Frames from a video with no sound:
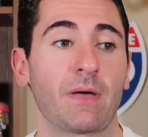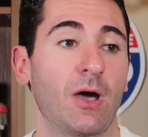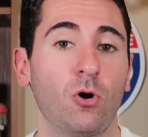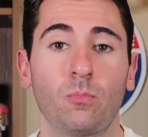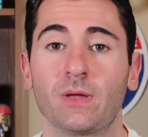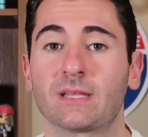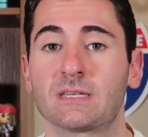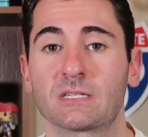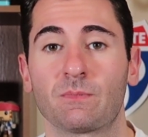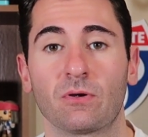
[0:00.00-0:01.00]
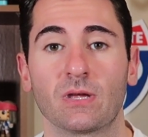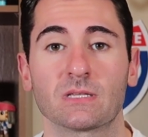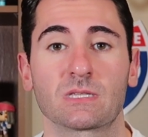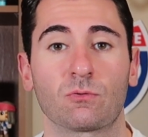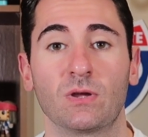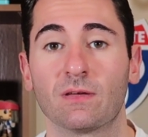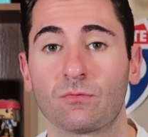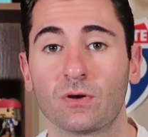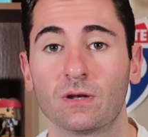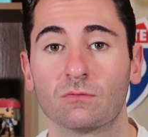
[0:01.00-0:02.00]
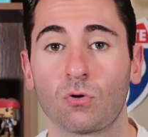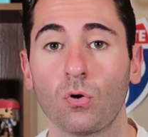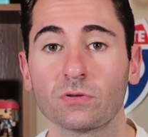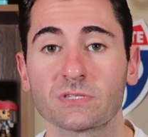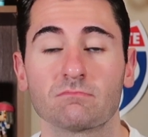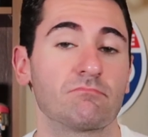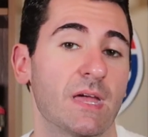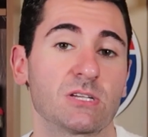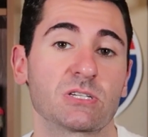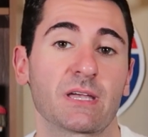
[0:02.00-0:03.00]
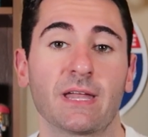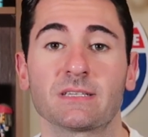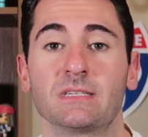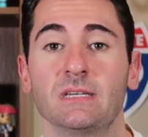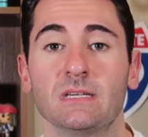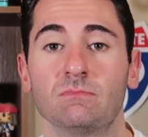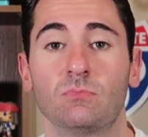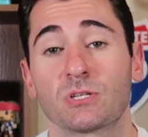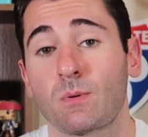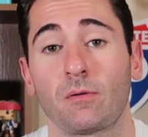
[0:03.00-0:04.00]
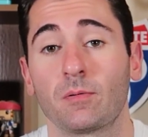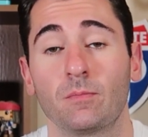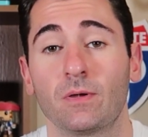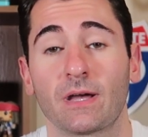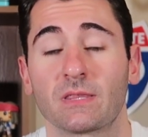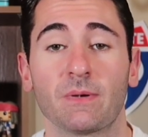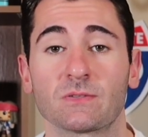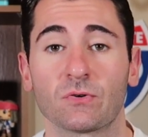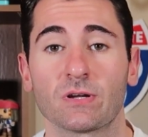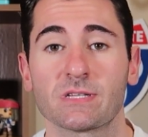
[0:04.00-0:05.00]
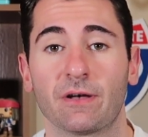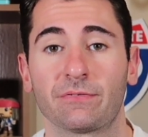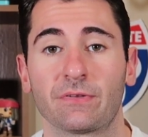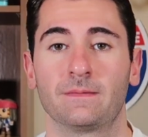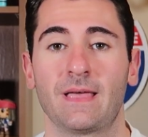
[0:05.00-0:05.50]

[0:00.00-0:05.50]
I hope we get to experience 3 different roles and just kind of see which one we like the best for ourselves.